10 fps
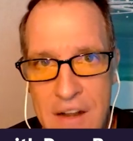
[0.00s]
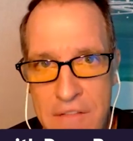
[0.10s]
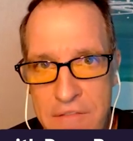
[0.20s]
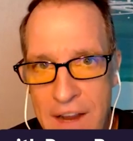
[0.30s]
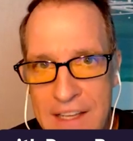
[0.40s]
Is
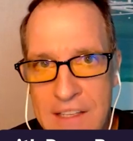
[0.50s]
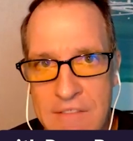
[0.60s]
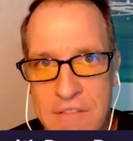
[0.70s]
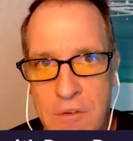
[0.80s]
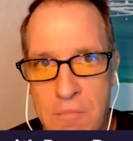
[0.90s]
that an
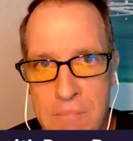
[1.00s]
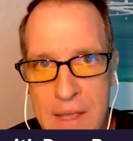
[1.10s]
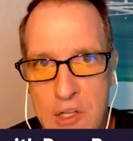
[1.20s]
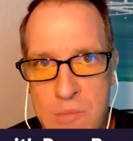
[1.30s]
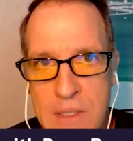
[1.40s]
effective
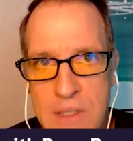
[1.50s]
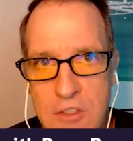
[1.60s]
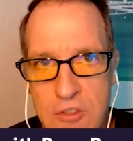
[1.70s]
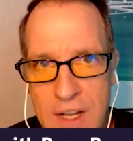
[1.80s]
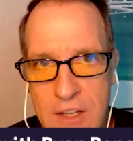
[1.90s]

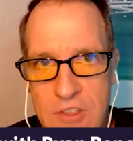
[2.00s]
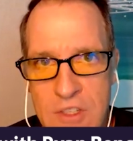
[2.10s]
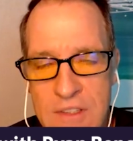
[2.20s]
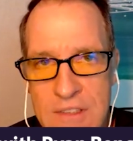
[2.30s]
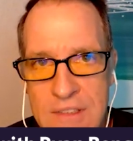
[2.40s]
management
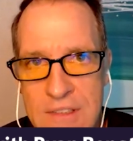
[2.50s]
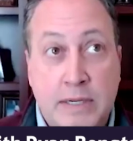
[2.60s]
strategy?